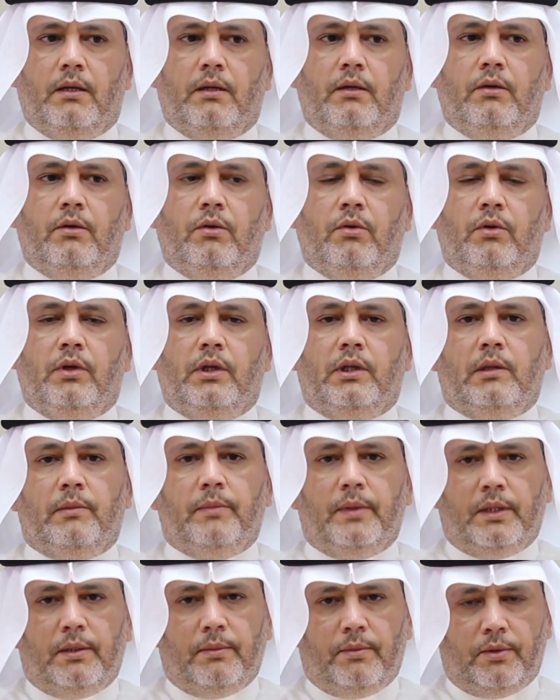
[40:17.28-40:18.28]
Know a little
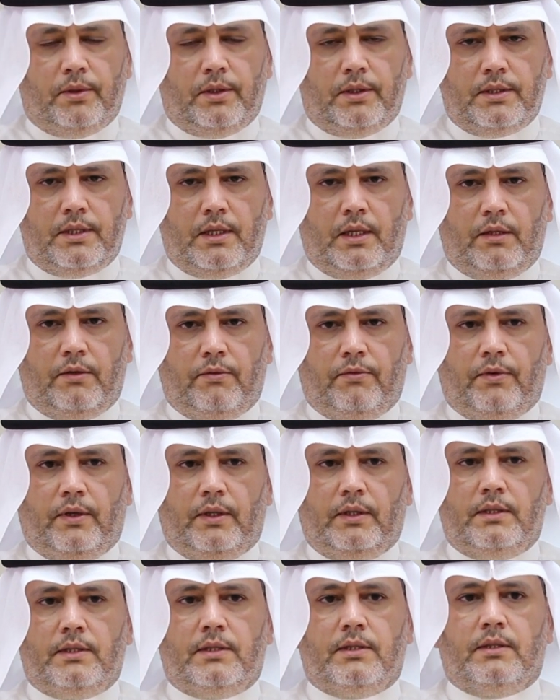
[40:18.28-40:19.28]
bit about the side
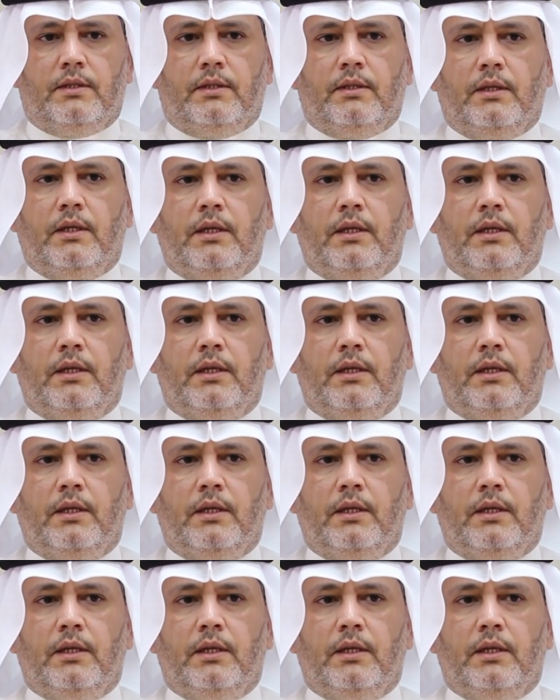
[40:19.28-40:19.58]
effects.